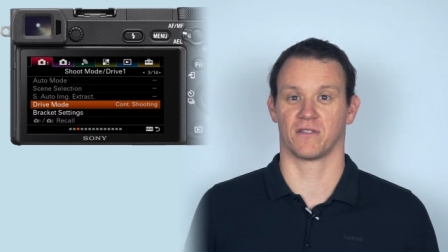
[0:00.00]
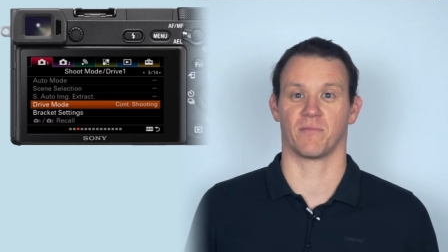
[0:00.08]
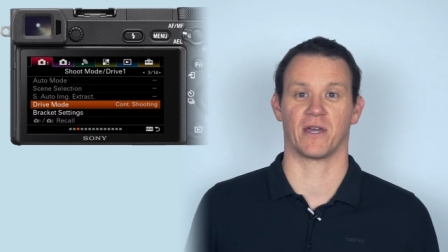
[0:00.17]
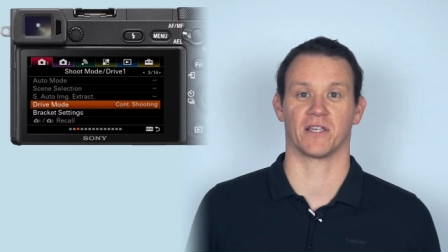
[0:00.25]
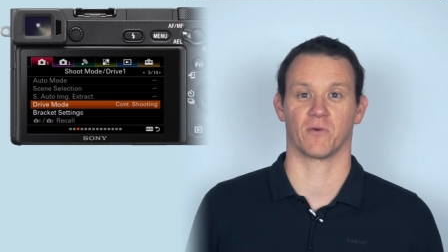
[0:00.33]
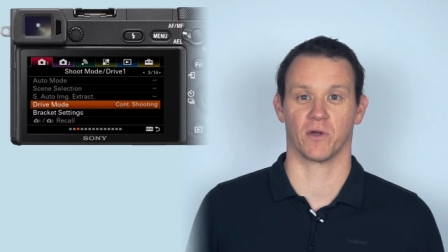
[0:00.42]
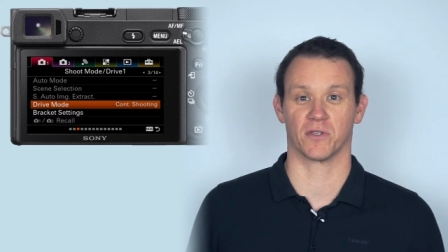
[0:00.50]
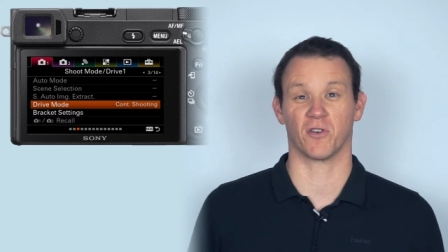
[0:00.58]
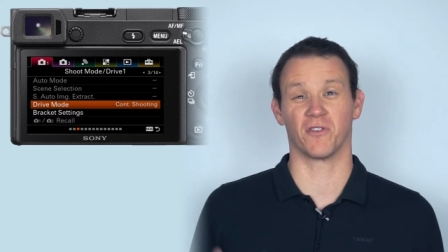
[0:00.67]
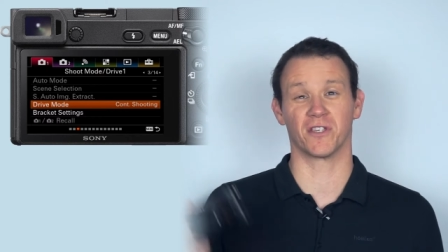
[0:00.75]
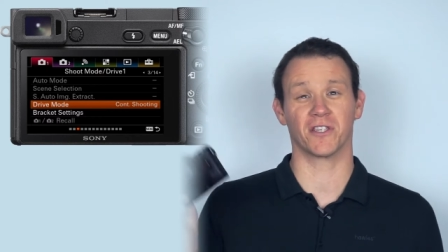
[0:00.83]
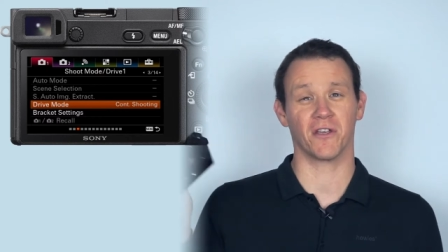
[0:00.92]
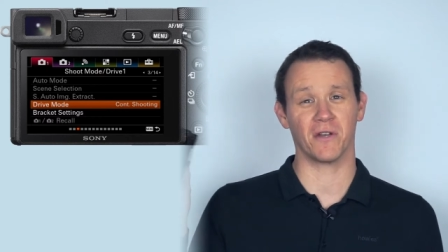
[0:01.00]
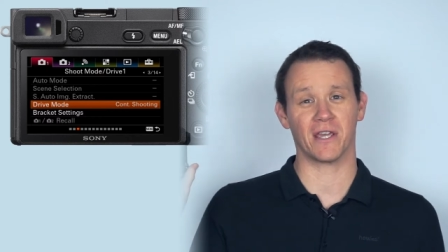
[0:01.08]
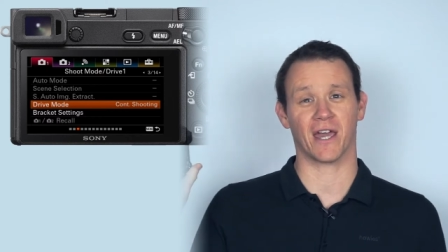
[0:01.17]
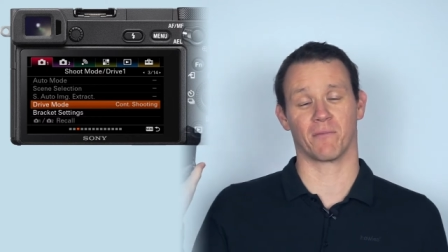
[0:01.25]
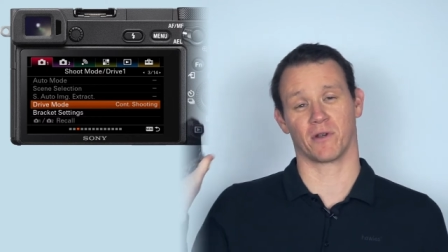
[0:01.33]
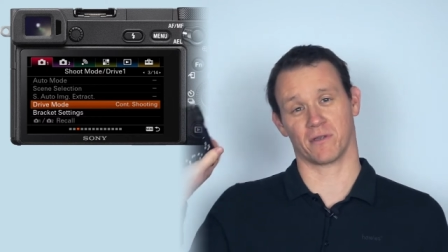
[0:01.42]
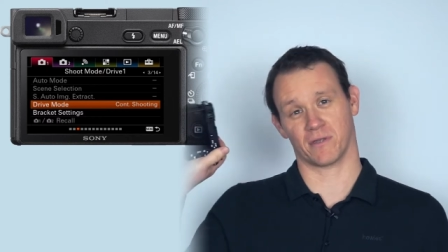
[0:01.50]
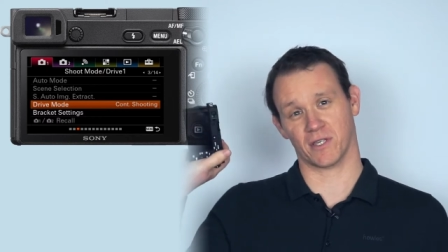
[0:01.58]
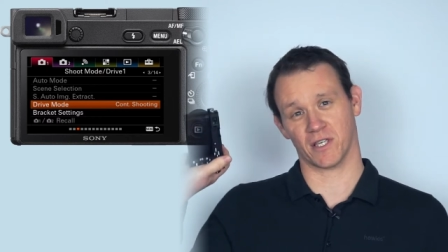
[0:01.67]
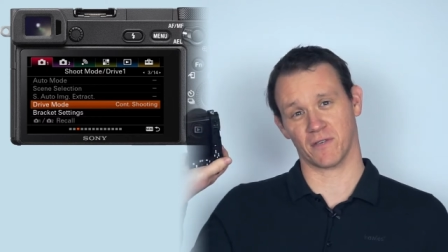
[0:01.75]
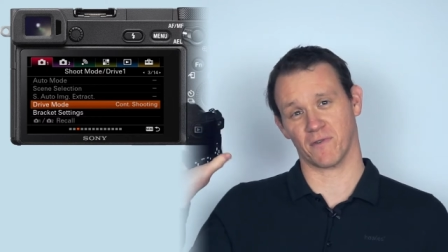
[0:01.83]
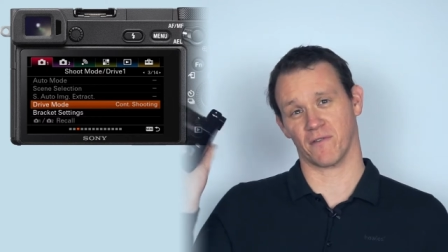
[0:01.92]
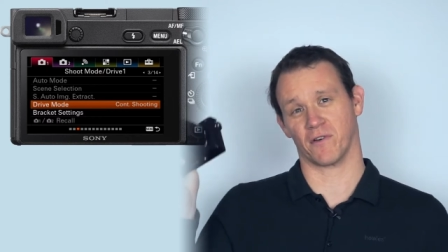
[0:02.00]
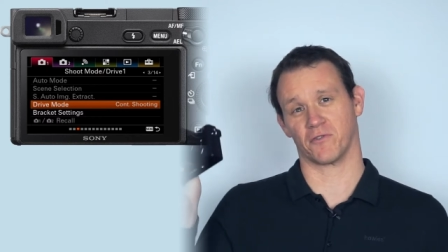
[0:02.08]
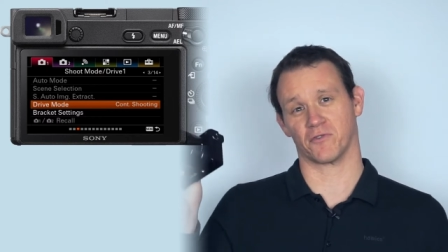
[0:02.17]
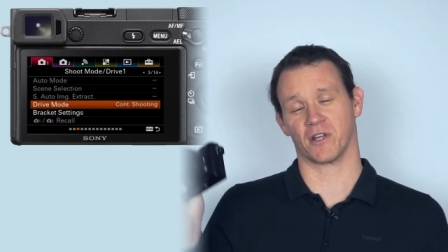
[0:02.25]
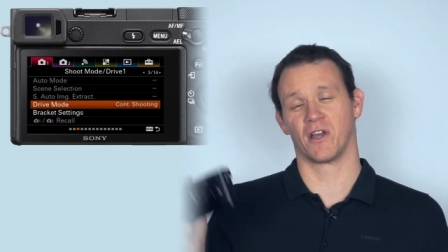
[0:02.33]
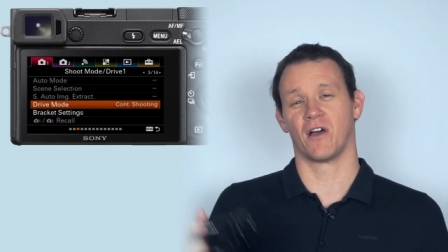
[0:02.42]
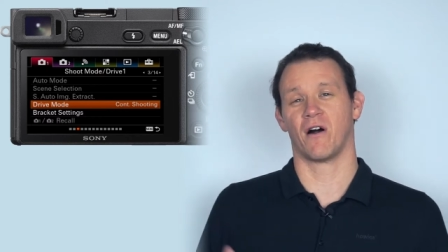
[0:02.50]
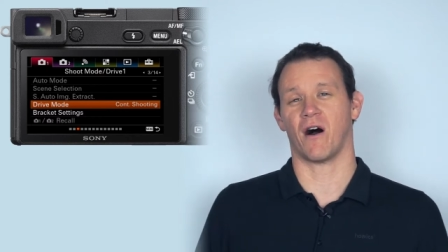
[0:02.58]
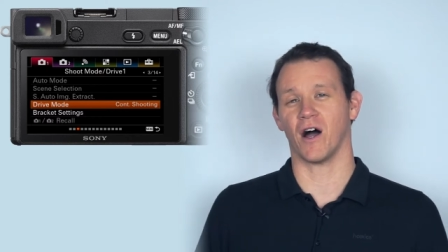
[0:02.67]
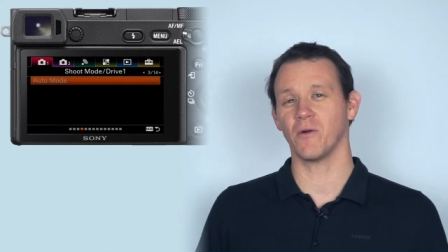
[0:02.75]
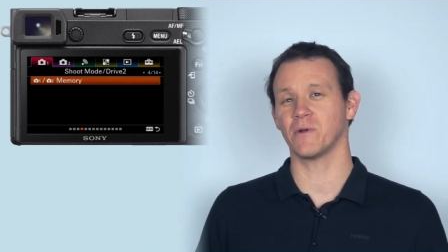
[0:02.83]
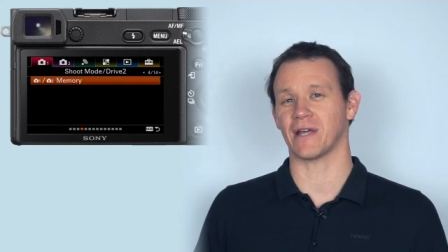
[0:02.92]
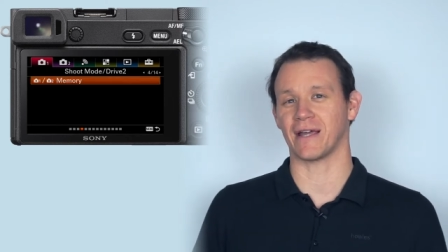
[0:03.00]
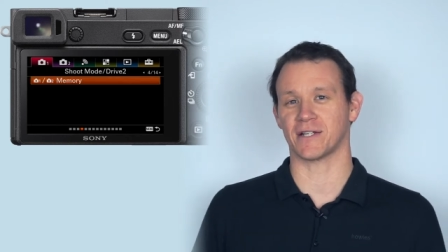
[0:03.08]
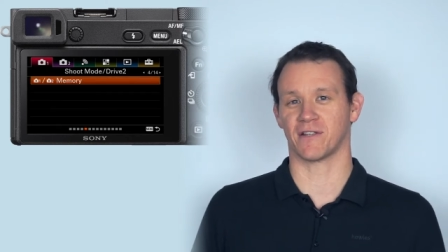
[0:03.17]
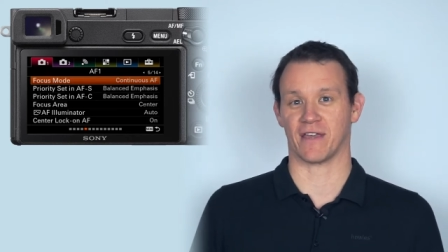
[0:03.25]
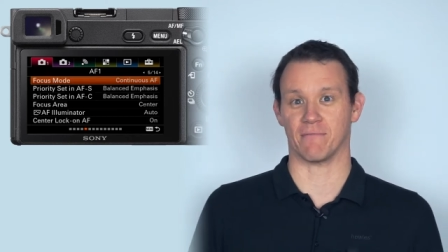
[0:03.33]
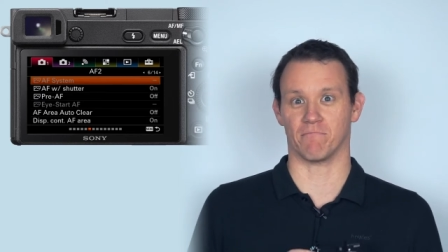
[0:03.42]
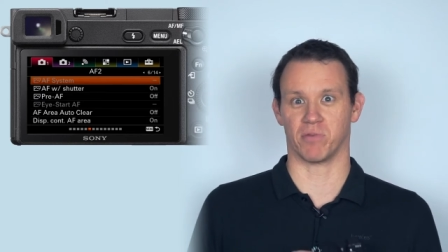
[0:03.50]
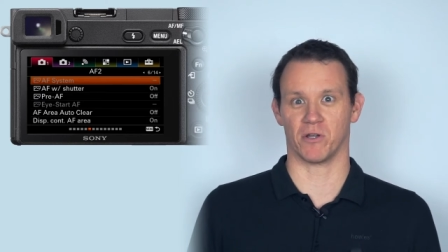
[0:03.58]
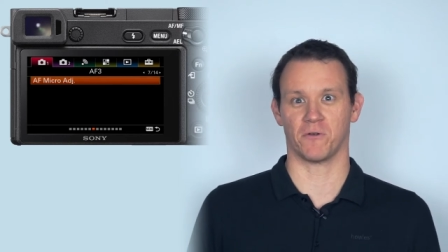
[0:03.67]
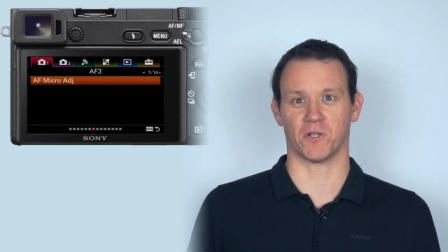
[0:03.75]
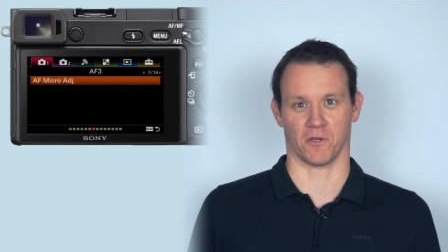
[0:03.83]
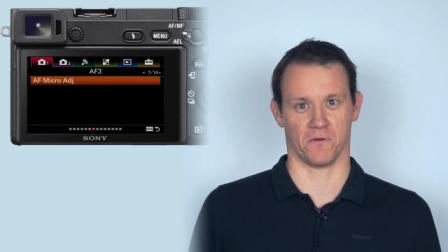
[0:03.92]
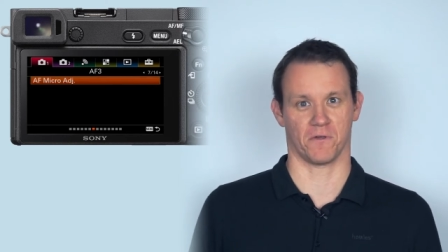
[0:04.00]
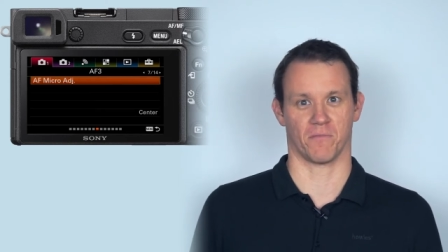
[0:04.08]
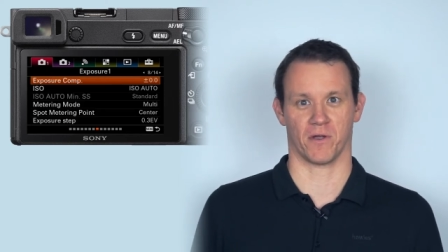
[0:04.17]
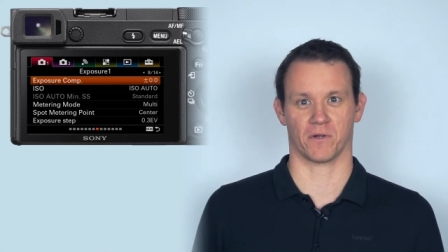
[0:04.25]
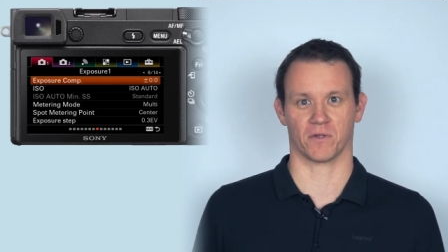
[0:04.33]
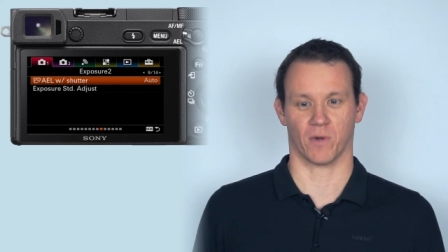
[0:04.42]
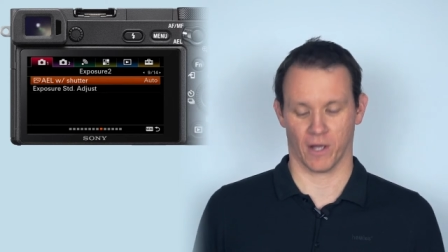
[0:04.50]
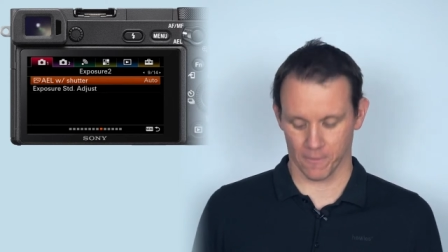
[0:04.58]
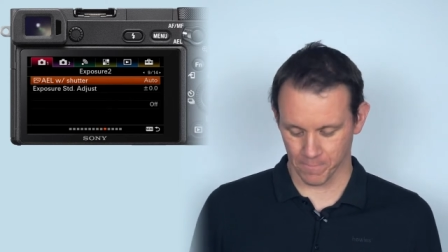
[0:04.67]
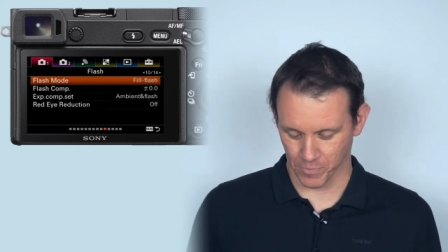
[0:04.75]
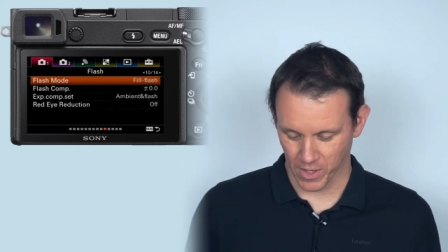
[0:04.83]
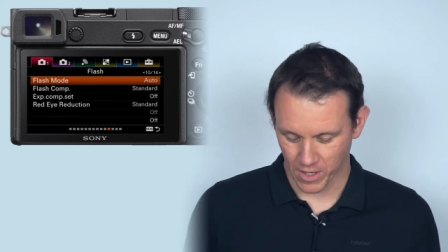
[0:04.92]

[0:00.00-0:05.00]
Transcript: the basic ones. On the Sony camera, the 6500, I would activate Bluetooth mode as well.